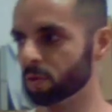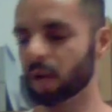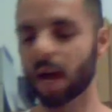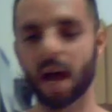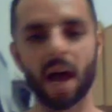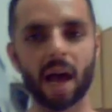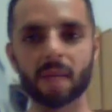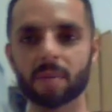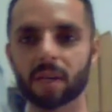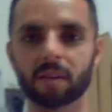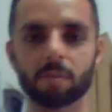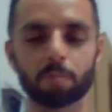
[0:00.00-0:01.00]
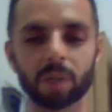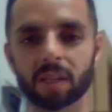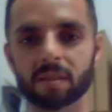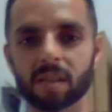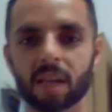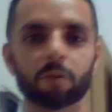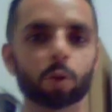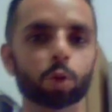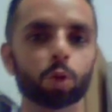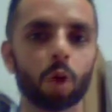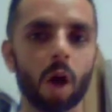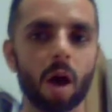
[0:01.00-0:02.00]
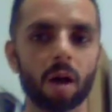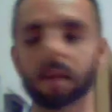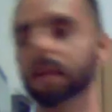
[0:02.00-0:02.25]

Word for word: I'm in a depleted state for too long.